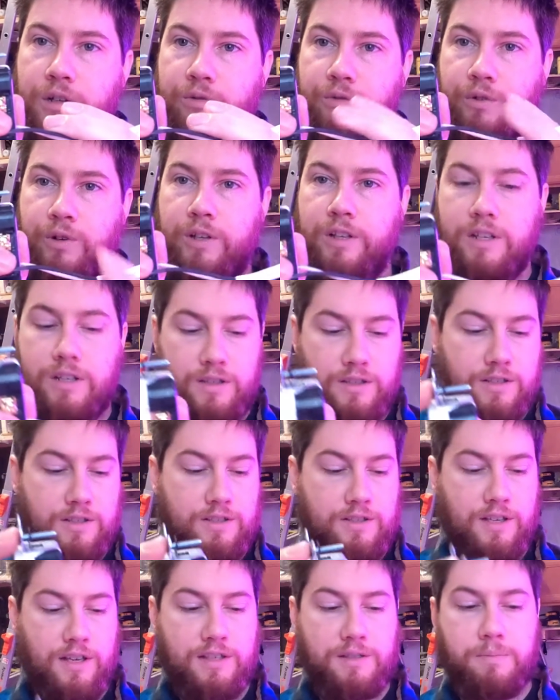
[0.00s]
for any of these
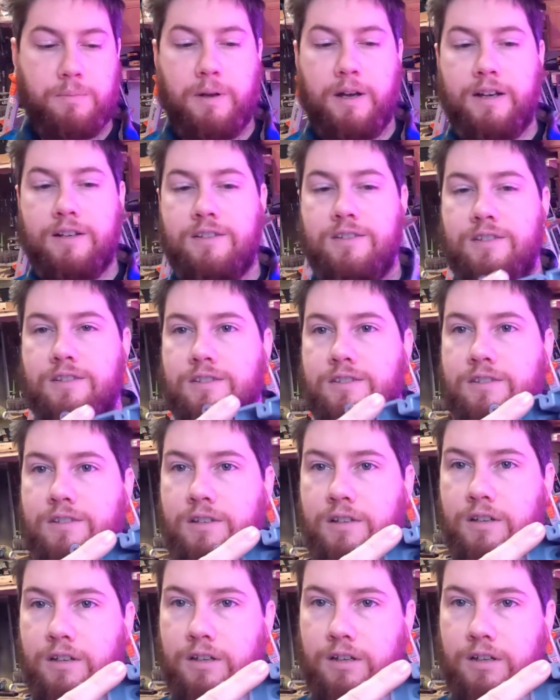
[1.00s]
size boxes.